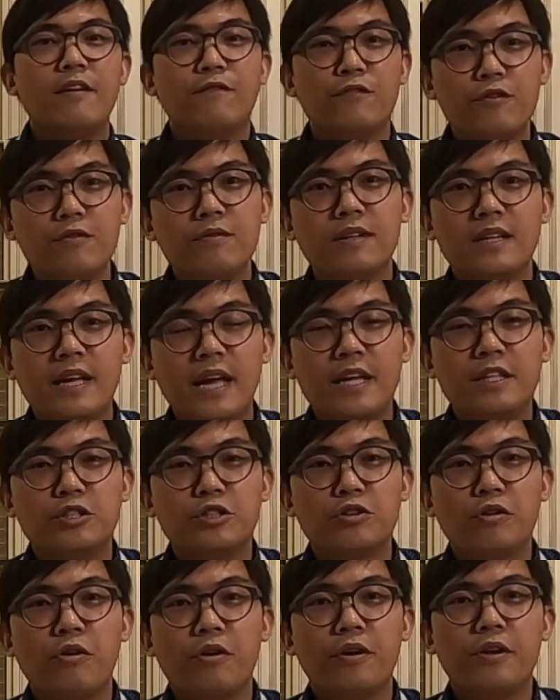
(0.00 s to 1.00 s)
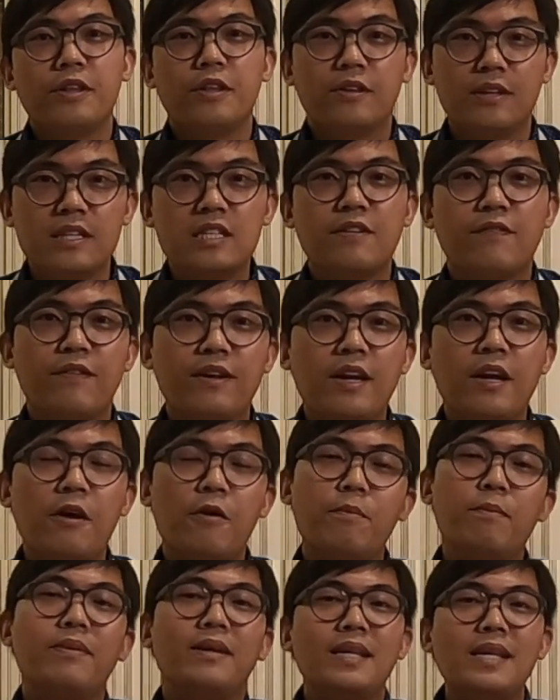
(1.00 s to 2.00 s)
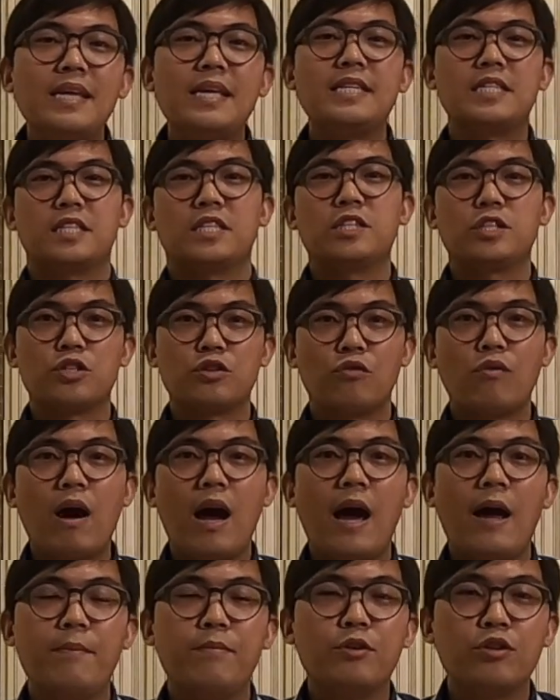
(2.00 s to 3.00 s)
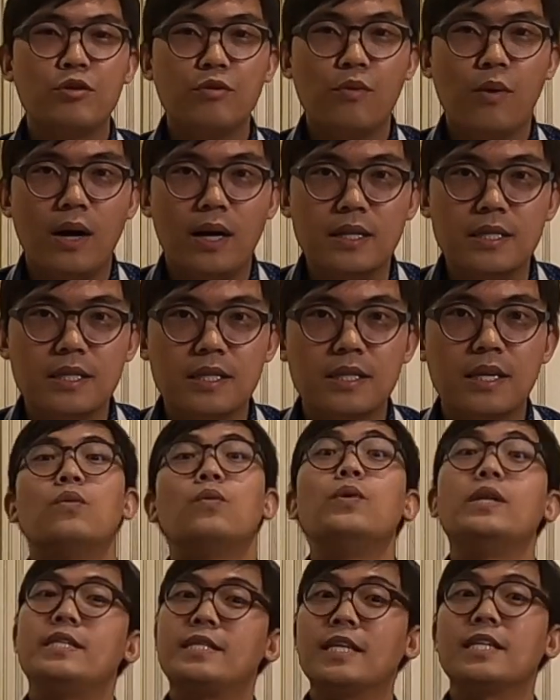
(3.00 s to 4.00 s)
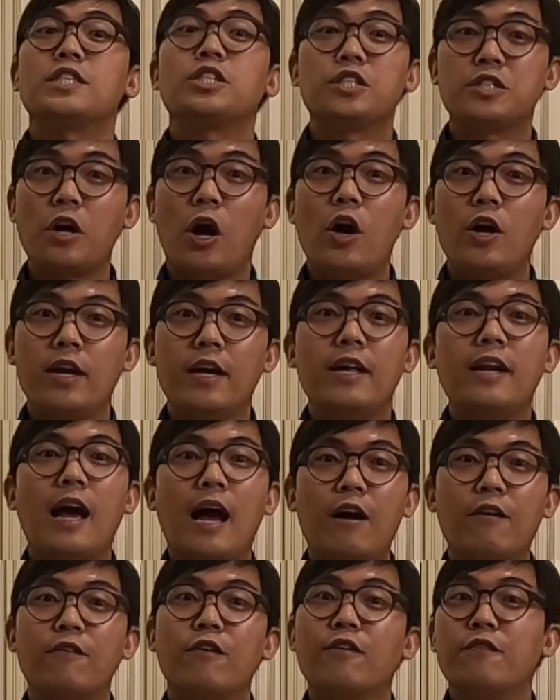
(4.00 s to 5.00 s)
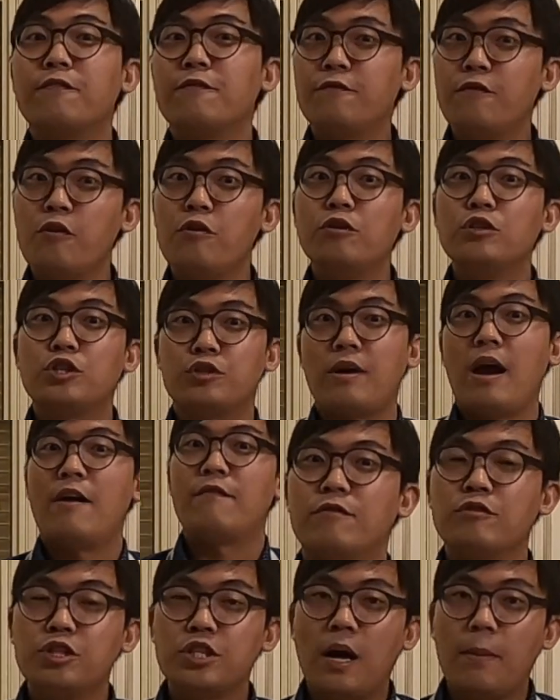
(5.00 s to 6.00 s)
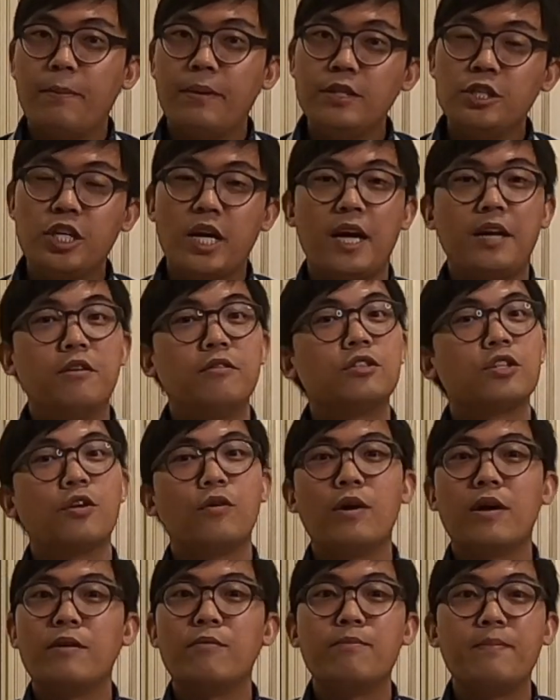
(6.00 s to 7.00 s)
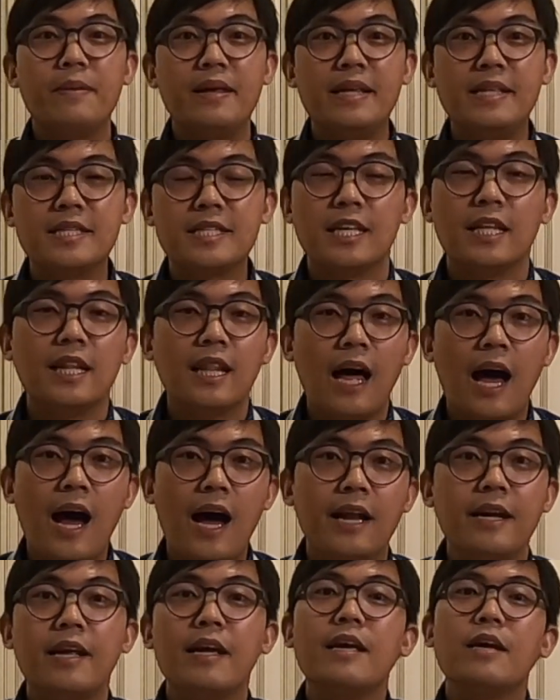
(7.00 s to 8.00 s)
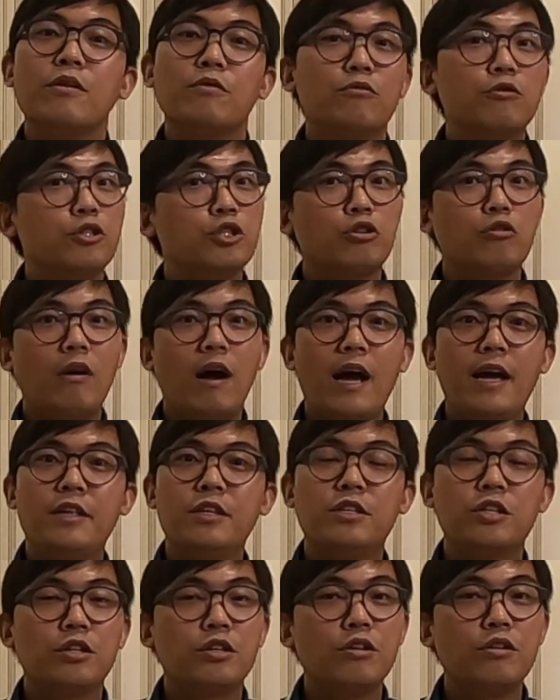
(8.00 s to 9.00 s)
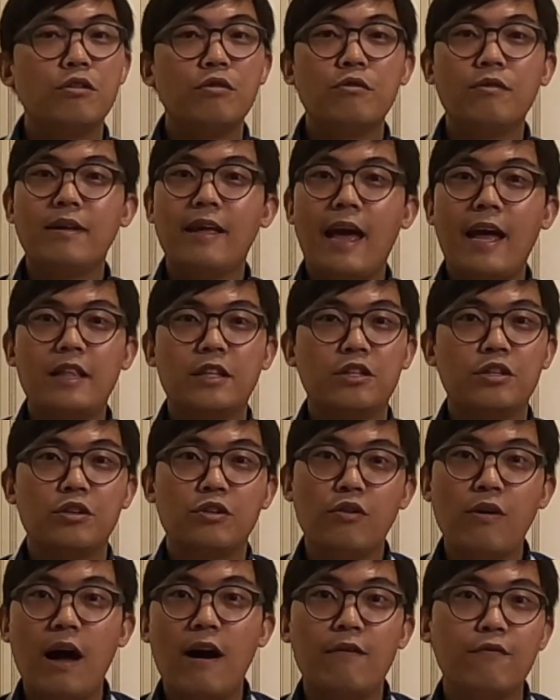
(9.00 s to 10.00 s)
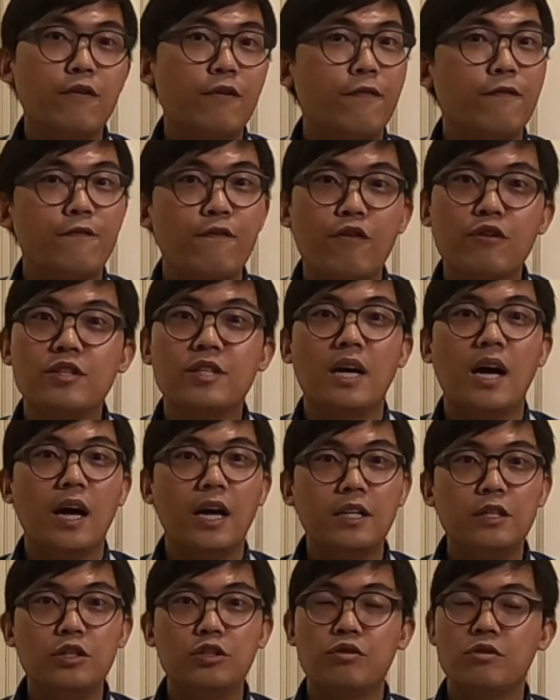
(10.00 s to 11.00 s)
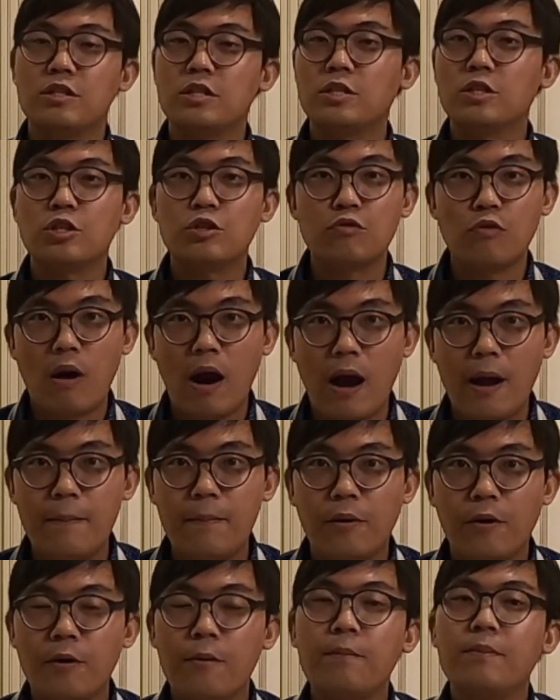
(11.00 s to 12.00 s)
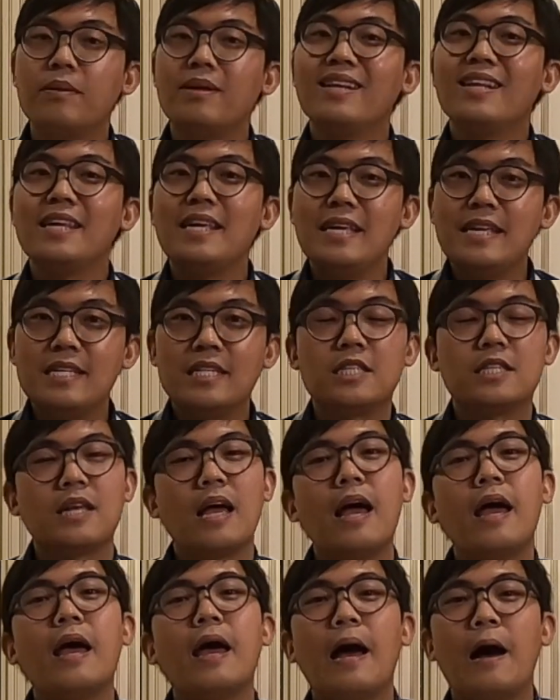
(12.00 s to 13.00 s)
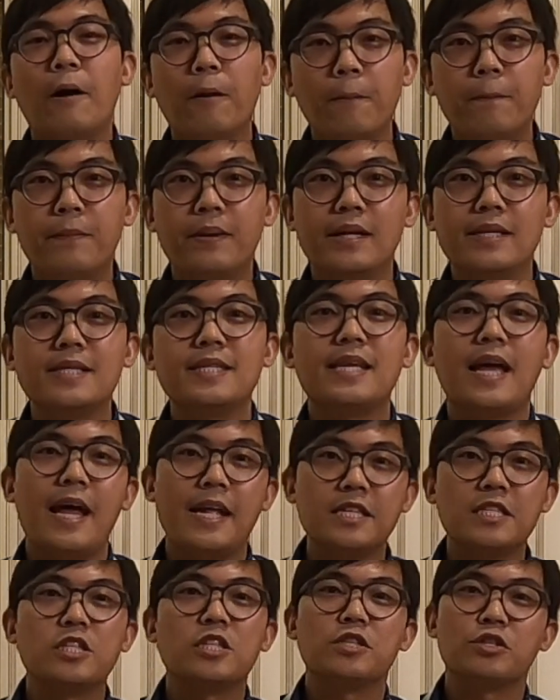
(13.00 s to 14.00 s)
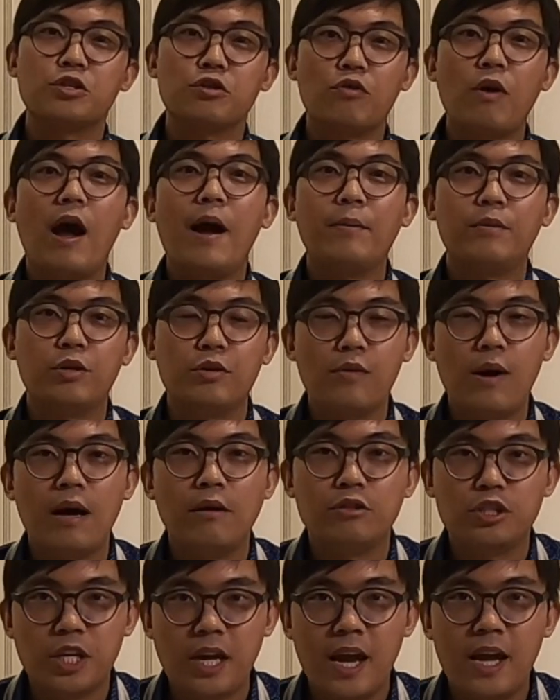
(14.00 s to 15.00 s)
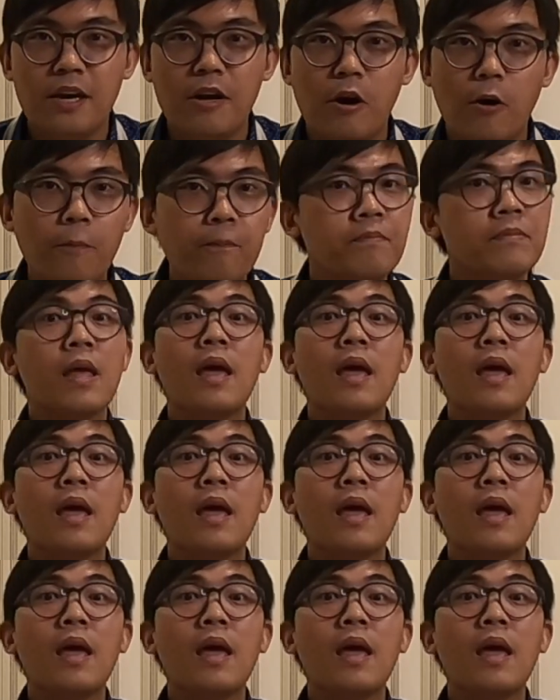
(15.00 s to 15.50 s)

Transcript: if you really enjoyed this video, please subscribe to us. We just started our food travel shopping channel, so it means a lot. We're trying to get to our first 100 subscribers. Please help us and subscribe to our channel.